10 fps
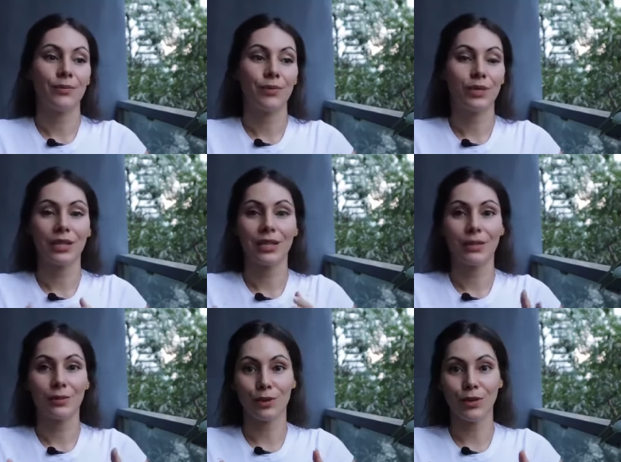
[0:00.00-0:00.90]
You can let
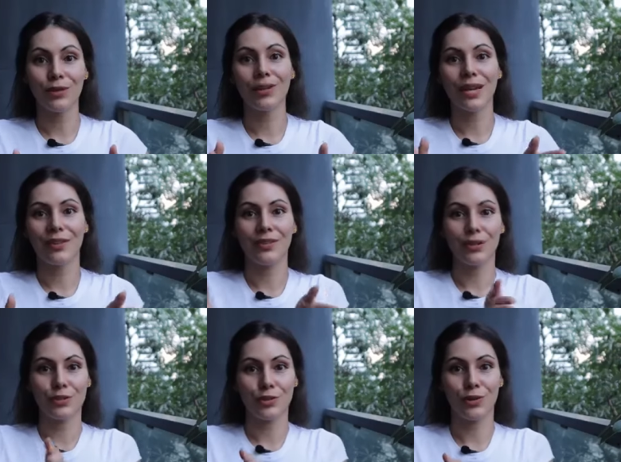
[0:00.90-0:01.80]
them know, and then
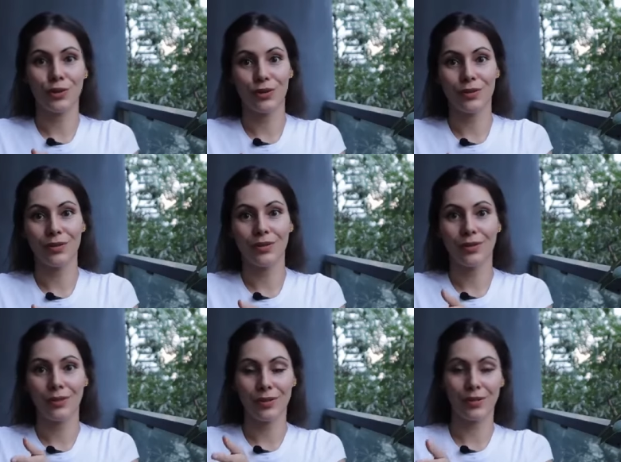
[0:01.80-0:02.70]
they'll show you
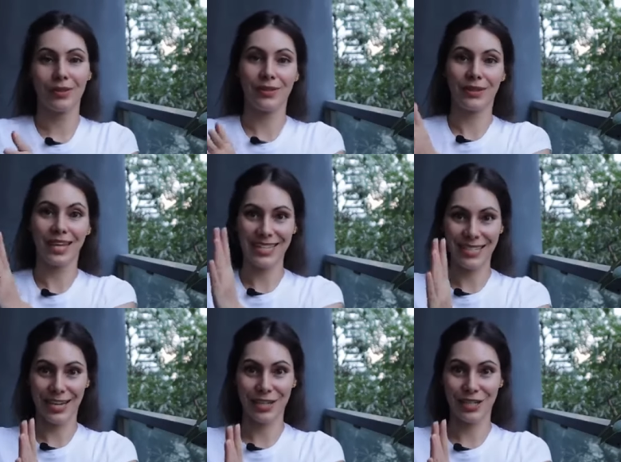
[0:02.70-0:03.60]
that
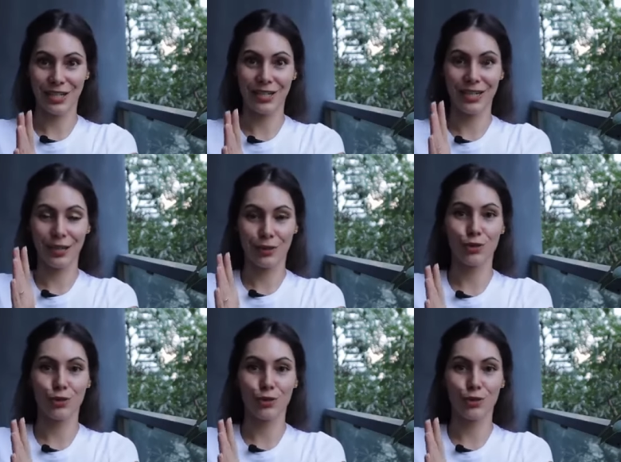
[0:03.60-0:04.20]
section in the